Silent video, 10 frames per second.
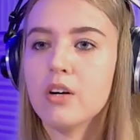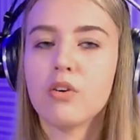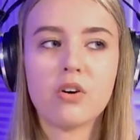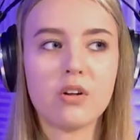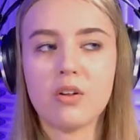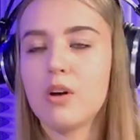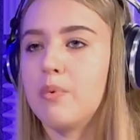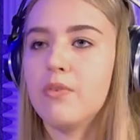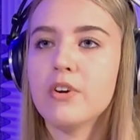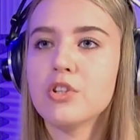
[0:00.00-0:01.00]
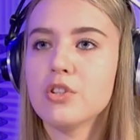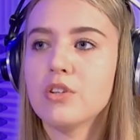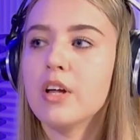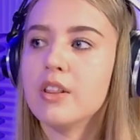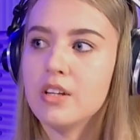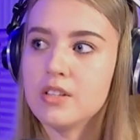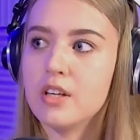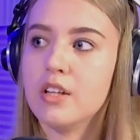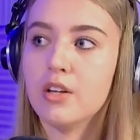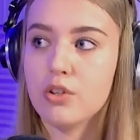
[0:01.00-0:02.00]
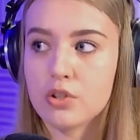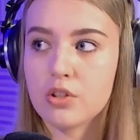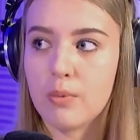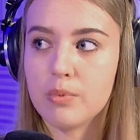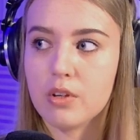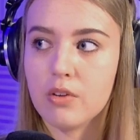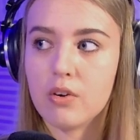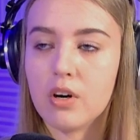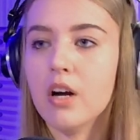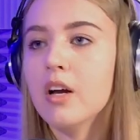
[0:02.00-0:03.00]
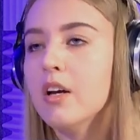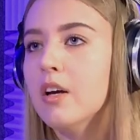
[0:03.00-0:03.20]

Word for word: you're a professional, and that's it, and you stopped your